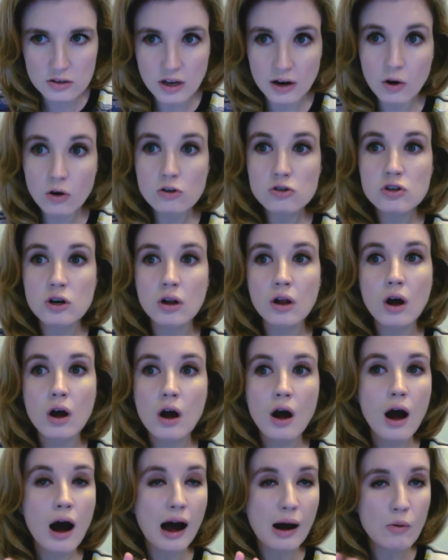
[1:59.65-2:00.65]
And also,
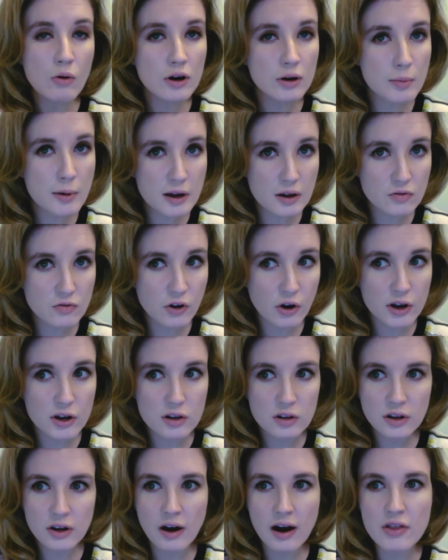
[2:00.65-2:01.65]
I want to make it very
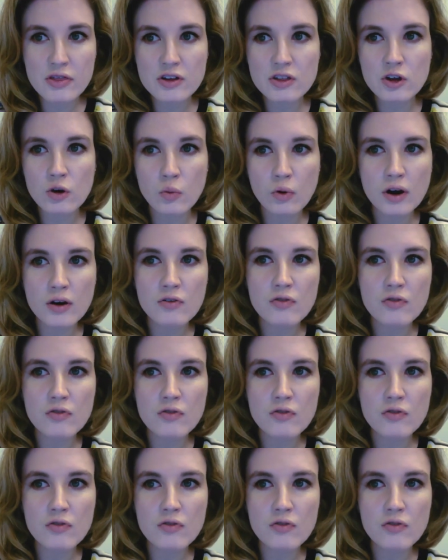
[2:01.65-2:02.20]
clear, I think that Rick